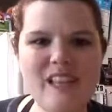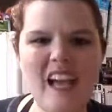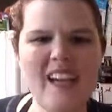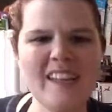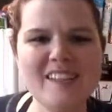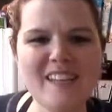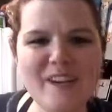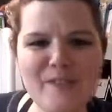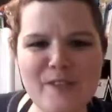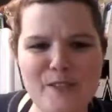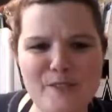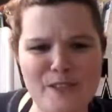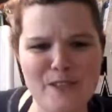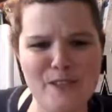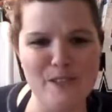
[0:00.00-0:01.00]
I love
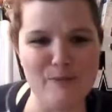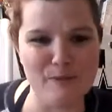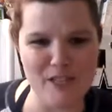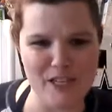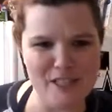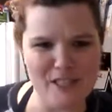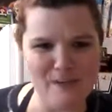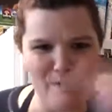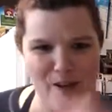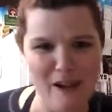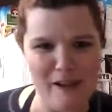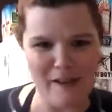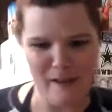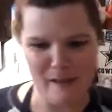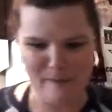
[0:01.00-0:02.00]
YouTube. Shuts him
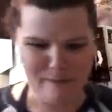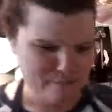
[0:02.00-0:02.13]
right up.